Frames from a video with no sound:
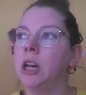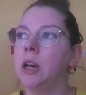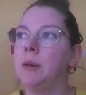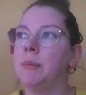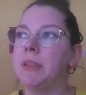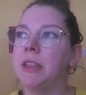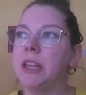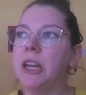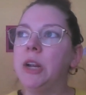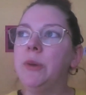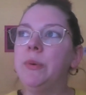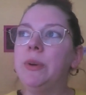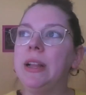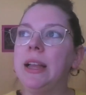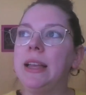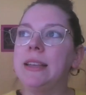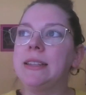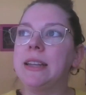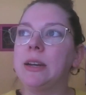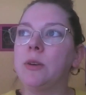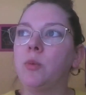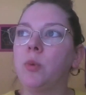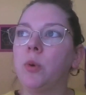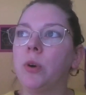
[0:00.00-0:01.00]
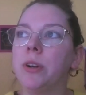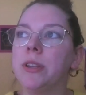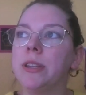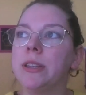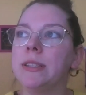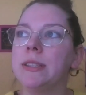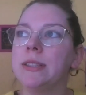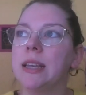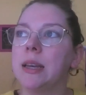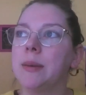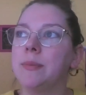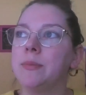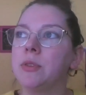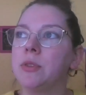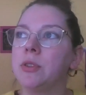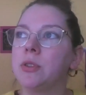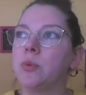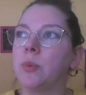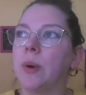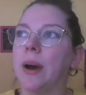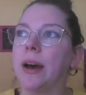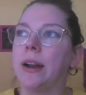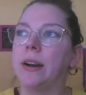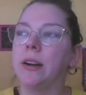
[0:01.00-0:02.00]
Then I realized I wore the same
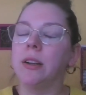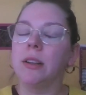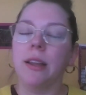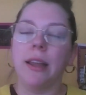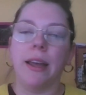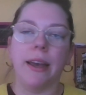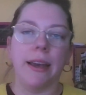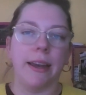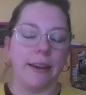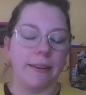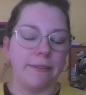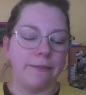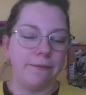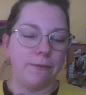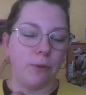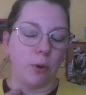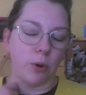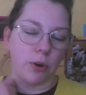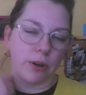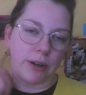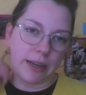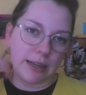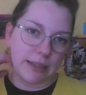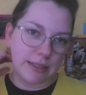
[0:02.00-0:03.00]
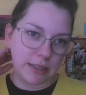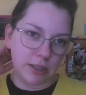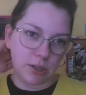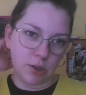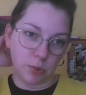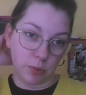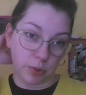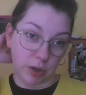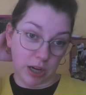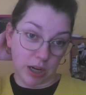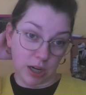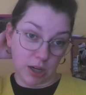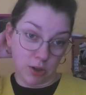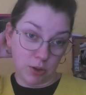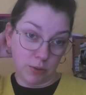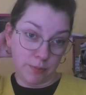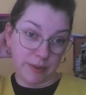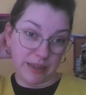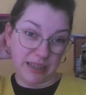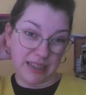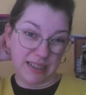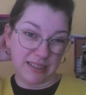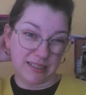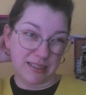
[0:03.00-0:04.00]
sweater like 4 days in a row
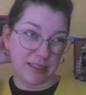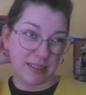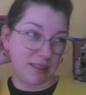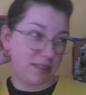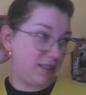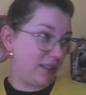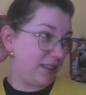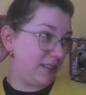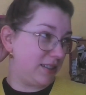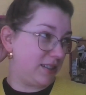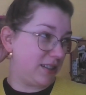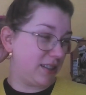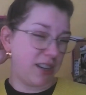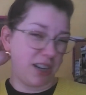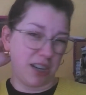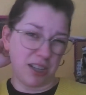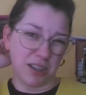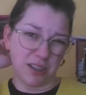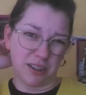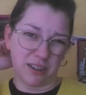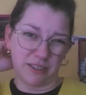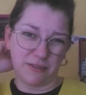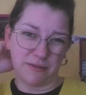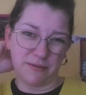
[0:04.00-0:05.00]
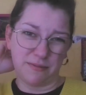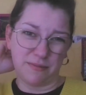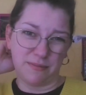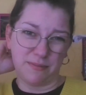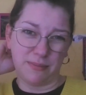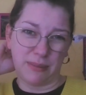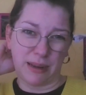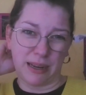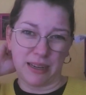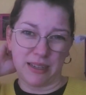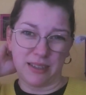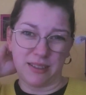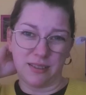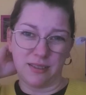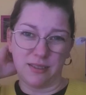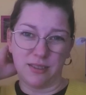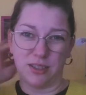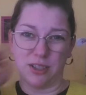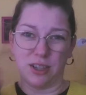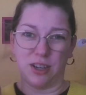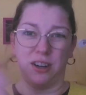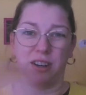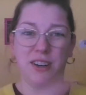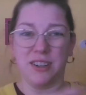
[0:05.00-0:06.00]
because it is the color of my
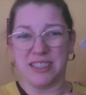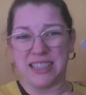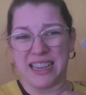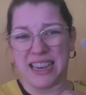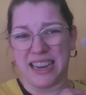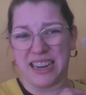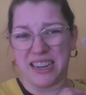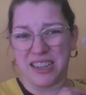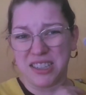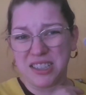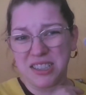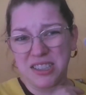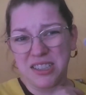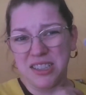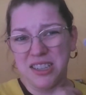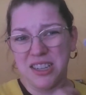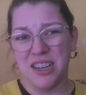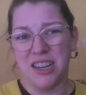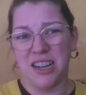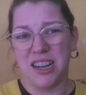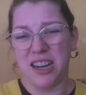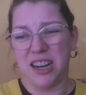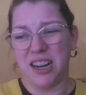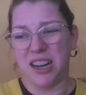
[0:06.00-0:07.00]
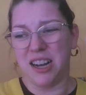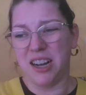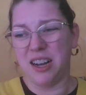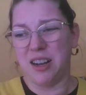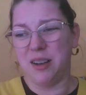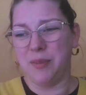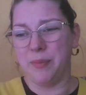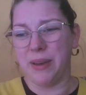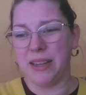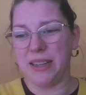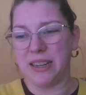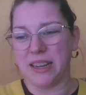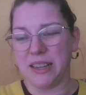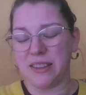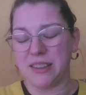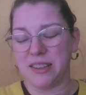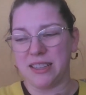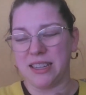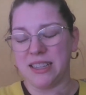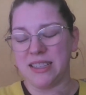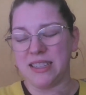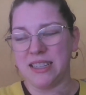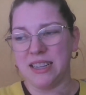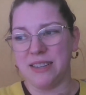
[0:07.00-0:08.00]
dog's hair. And I thought
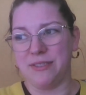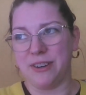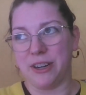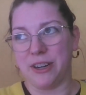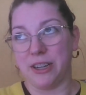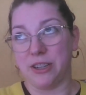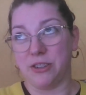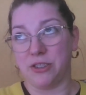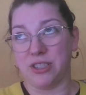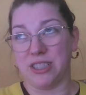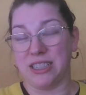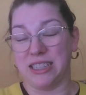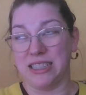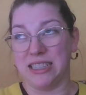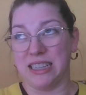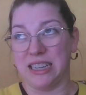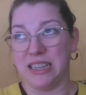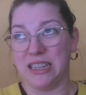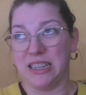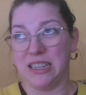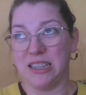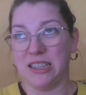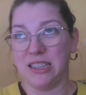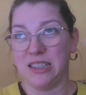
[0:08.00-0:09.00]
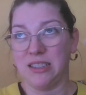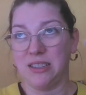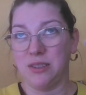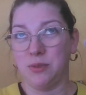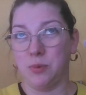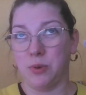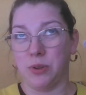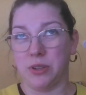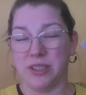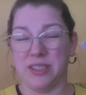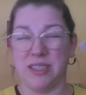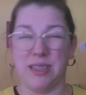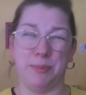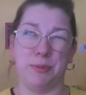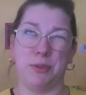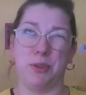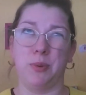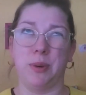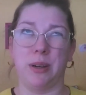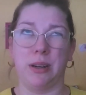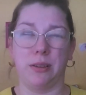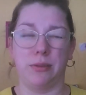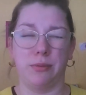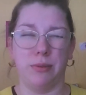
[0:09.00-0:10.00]
that's not very interesting data. You wore the same
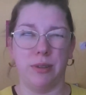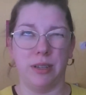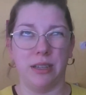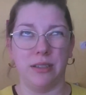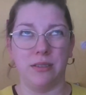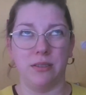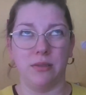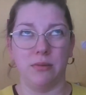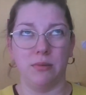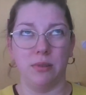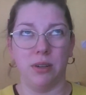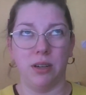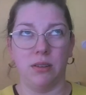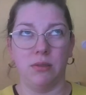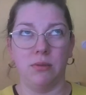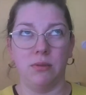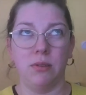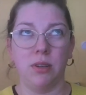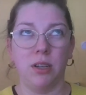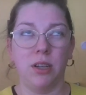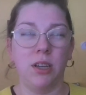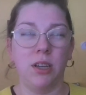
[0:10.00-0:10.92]
sweater 3 days in a row.